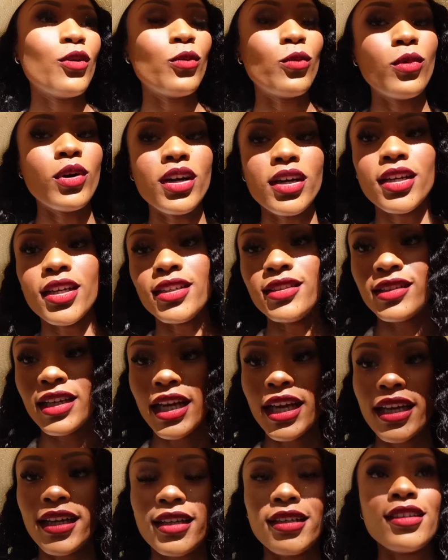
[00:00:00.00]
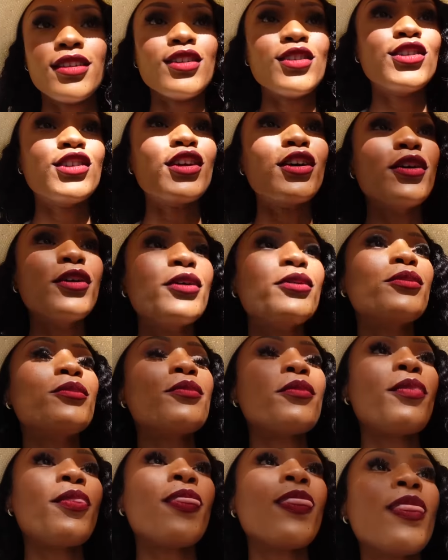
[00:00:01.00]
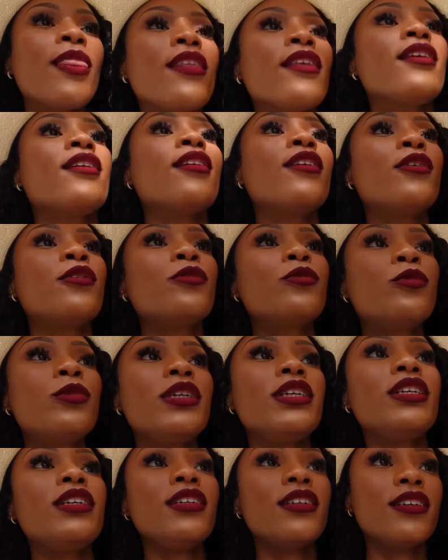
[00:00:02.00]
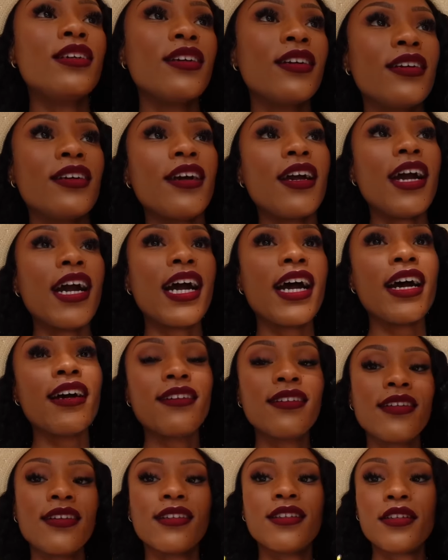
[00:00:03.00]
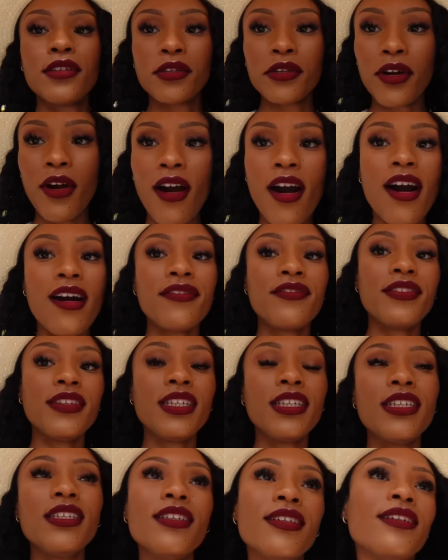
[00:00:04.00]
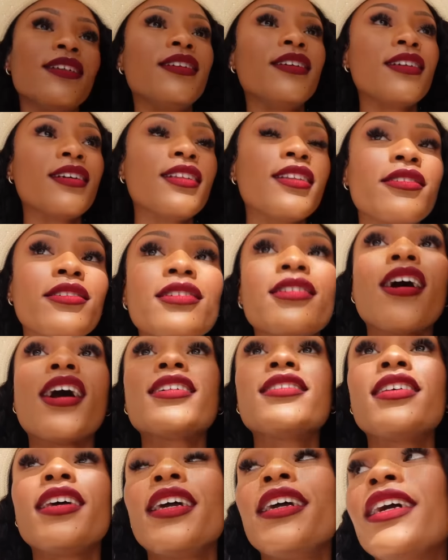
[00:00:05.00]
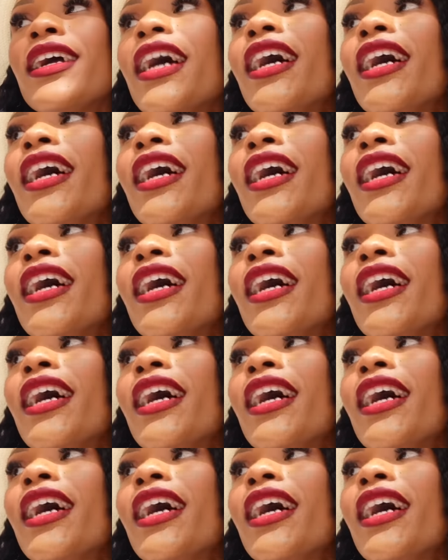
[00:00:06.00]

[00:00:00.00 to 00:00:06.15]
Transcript: What a day. So we had a little coffee, little latte